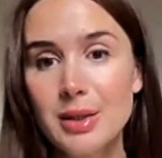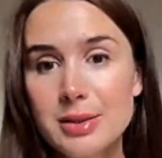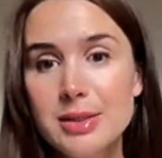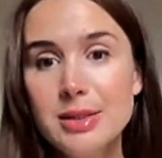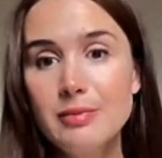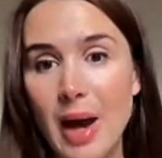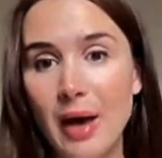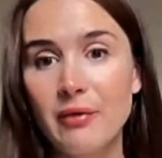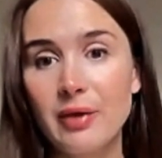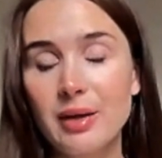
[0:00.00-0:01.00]

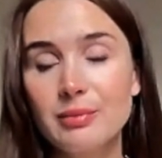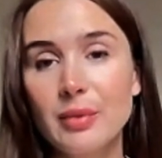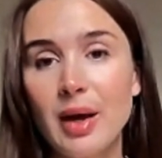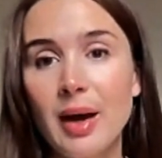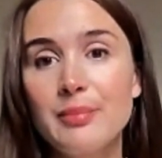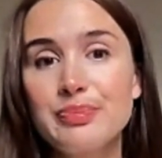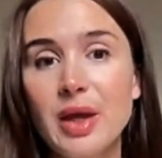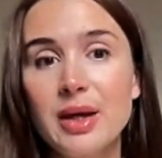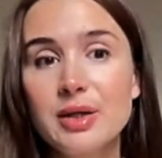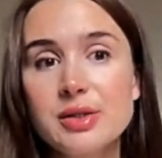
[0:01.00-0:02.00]
team-heavy um,
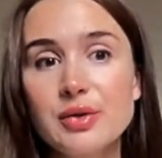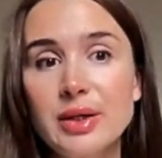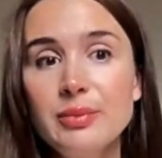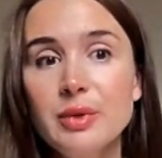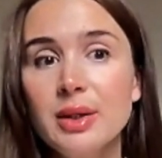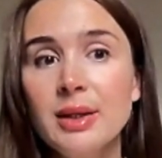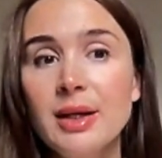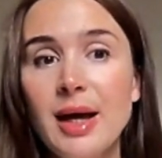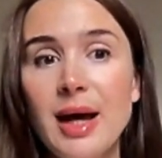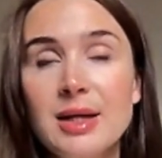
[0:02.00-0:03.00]
industry,
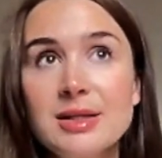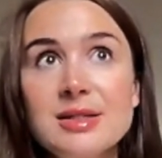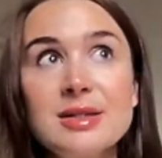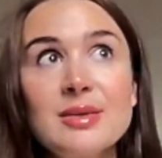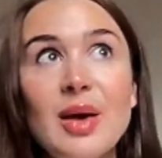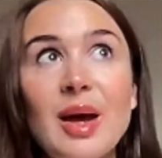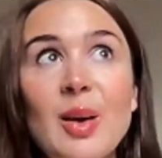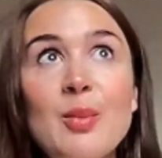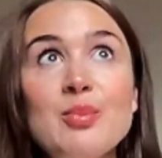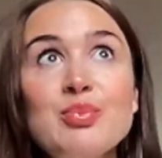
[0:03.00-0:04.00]
and
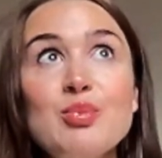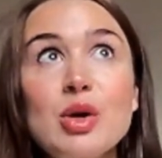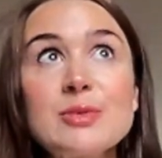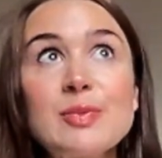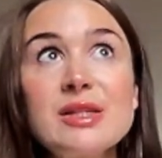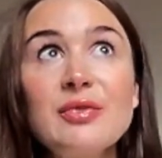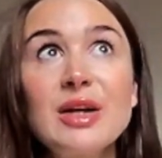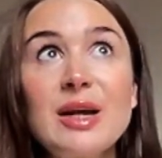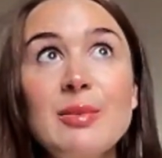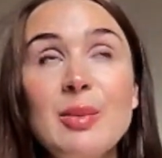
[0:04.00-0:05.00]
um, more
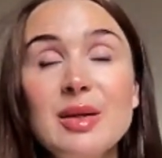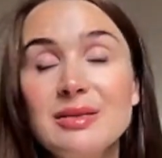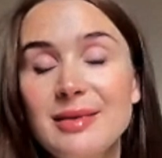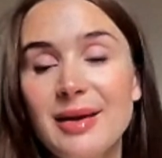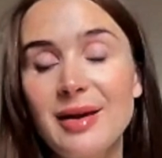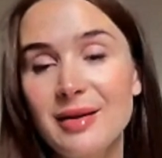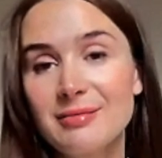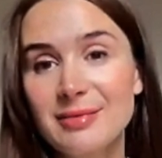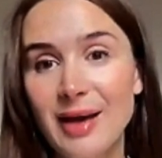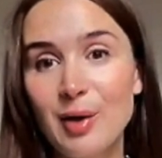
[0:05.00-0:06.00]
specifically, maybe
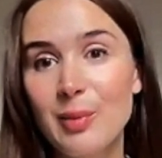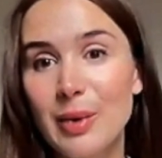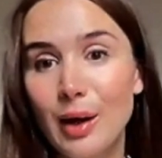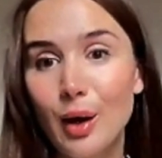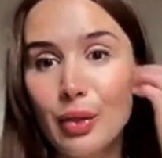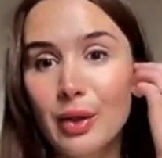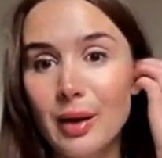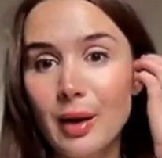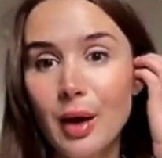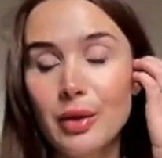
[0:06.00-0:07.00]
digging down a bit on
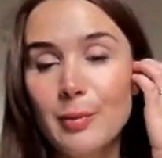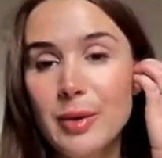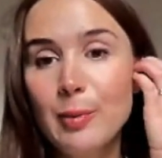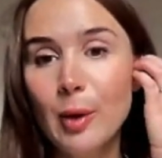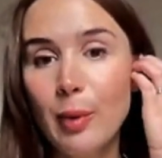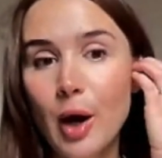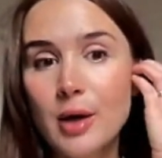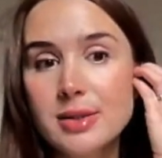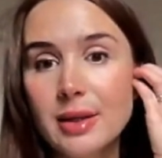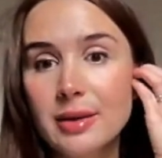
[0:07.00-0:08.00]
the on the people
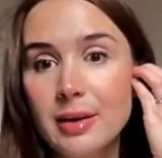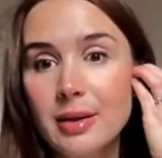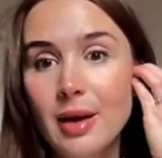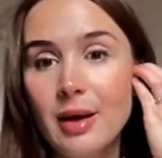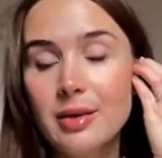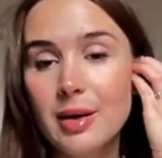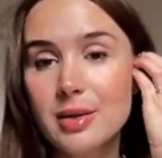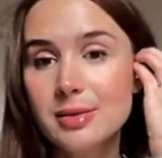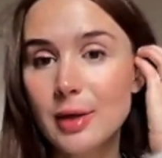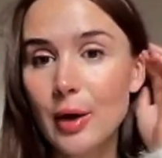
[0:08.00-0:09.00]
part and the and the
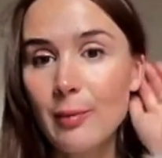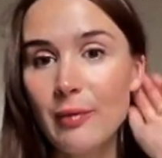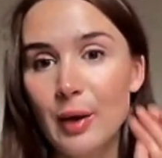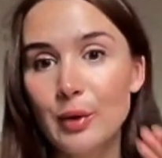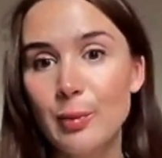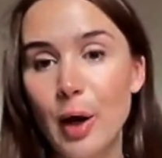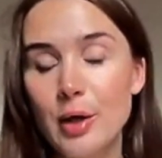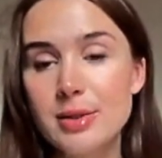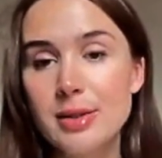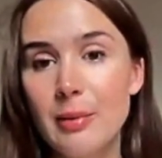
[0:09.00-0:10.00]
startup founder
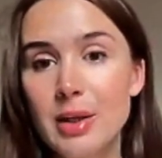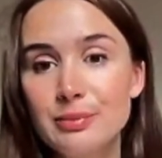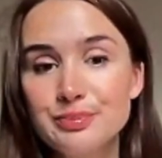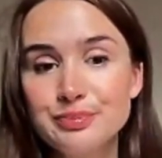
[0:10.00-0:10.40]
part. I mean,